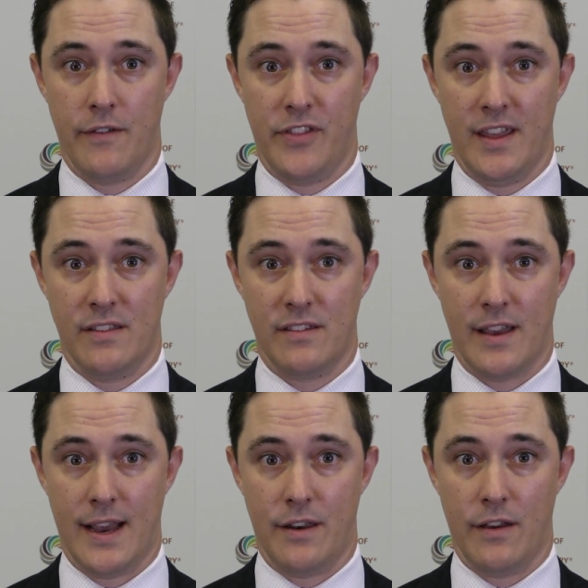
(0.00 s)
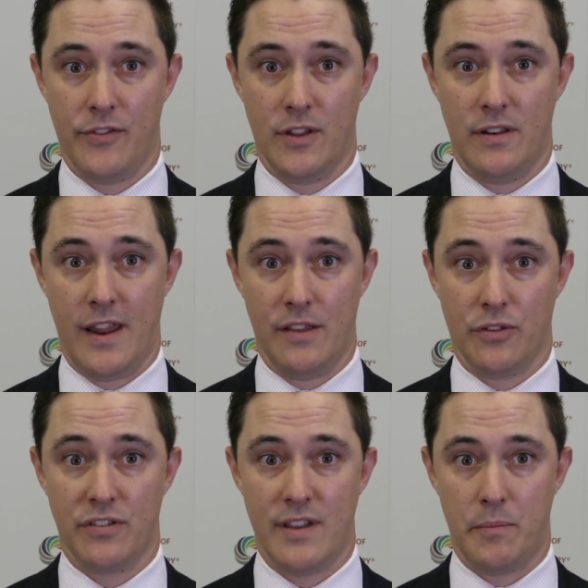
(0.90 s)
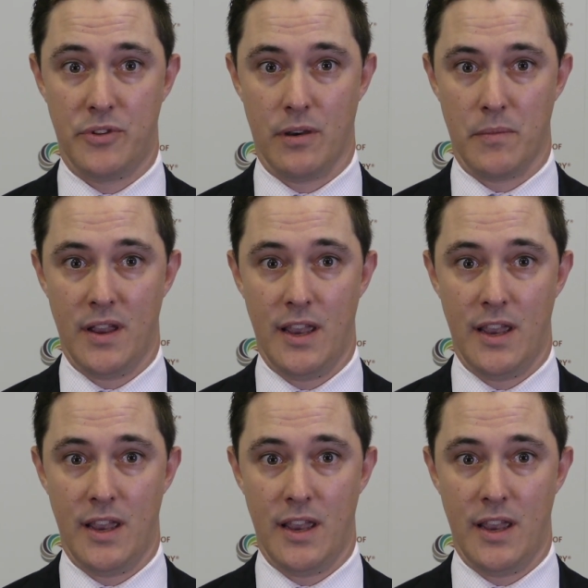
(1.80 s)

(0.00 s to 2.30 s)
of the inside of the nasal septum